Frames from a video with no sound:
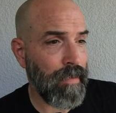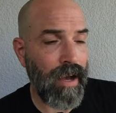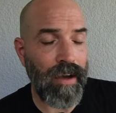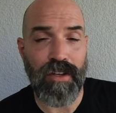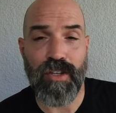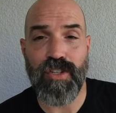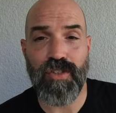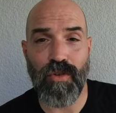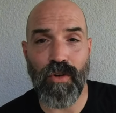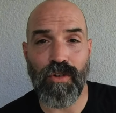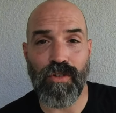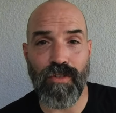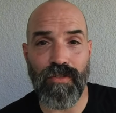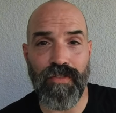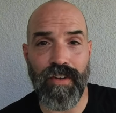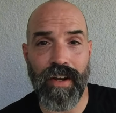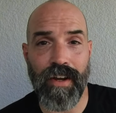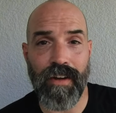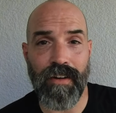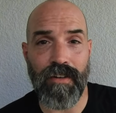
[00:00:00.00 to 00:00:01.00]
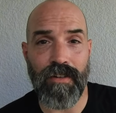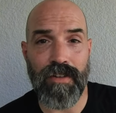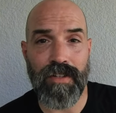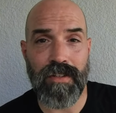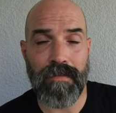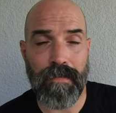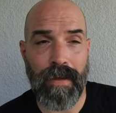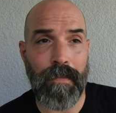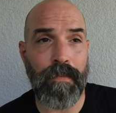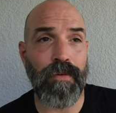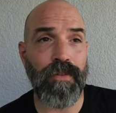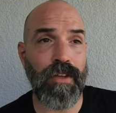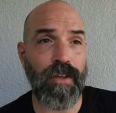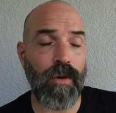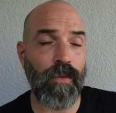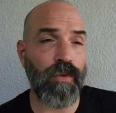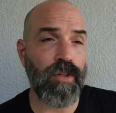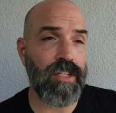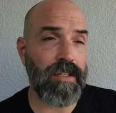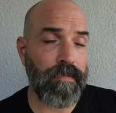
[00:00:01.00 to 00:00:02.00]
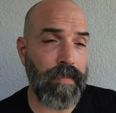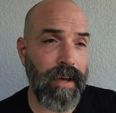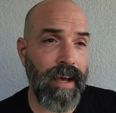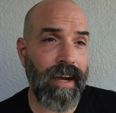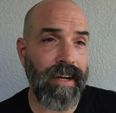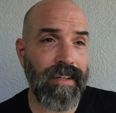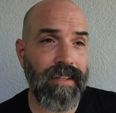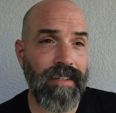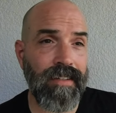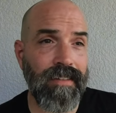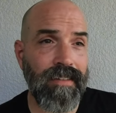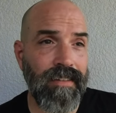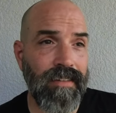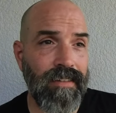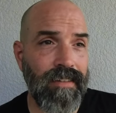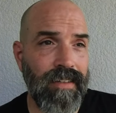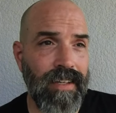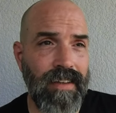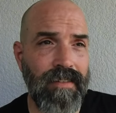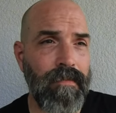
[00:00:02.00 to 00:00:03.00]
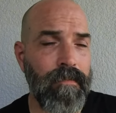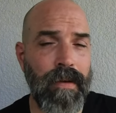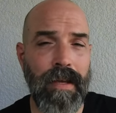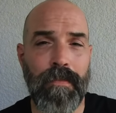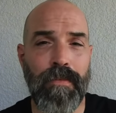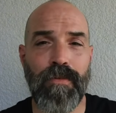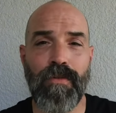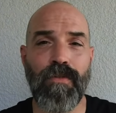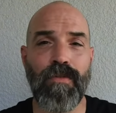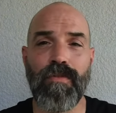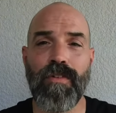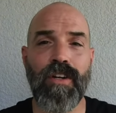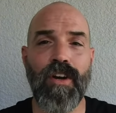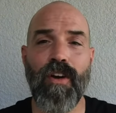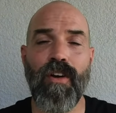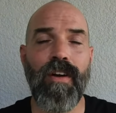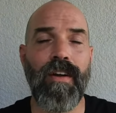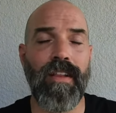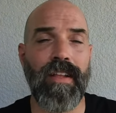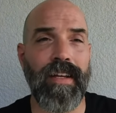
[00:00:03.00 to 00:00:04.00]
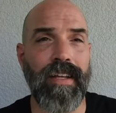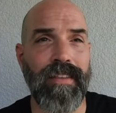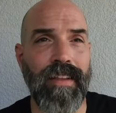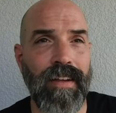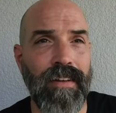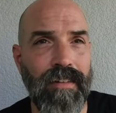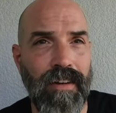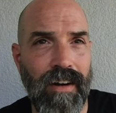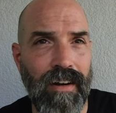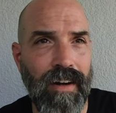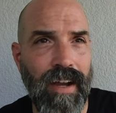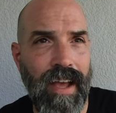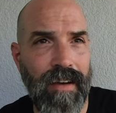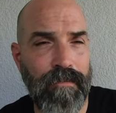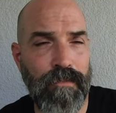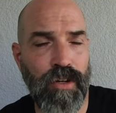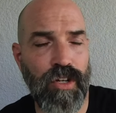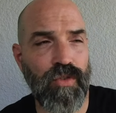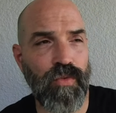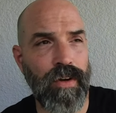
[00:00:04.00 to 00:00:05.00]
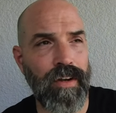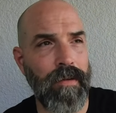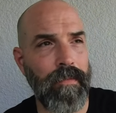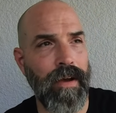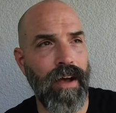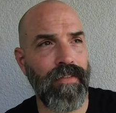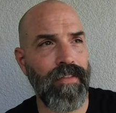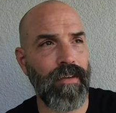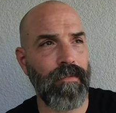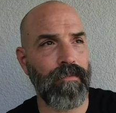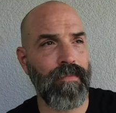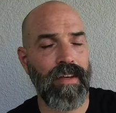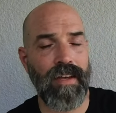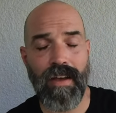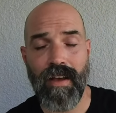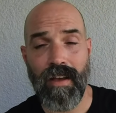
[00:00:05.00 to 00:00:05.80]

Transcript: historical figures, people that you respect, even people currently that have books written about them.